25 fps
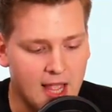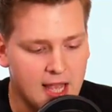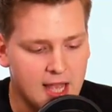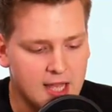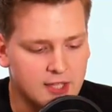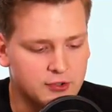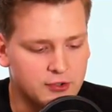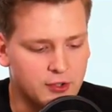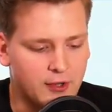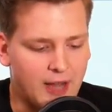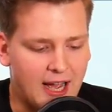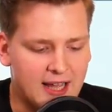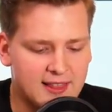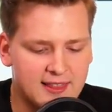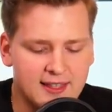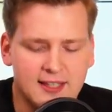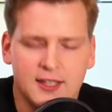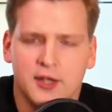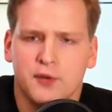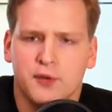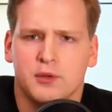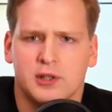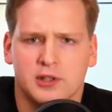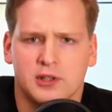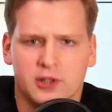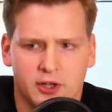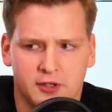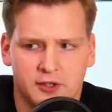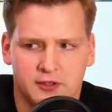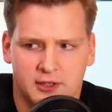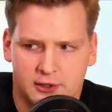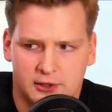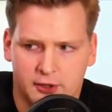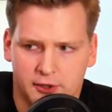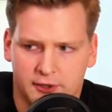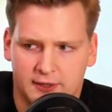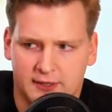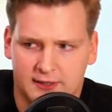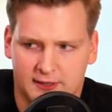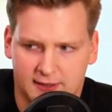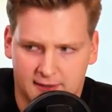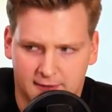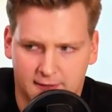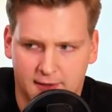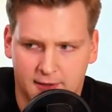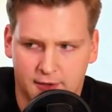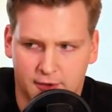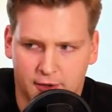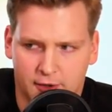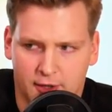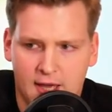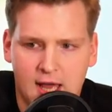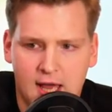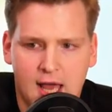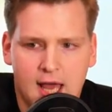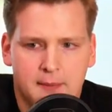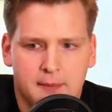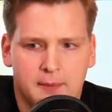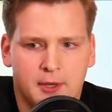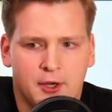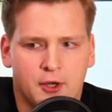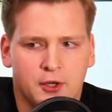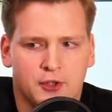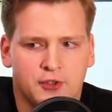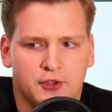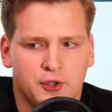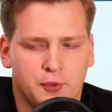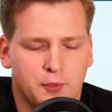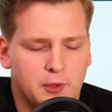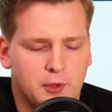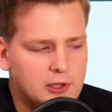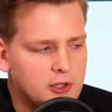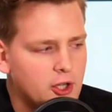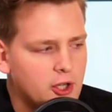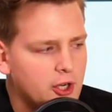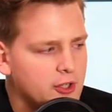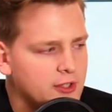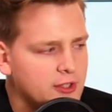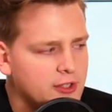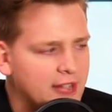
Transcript: So I think you will learn a lot in this video because you will learn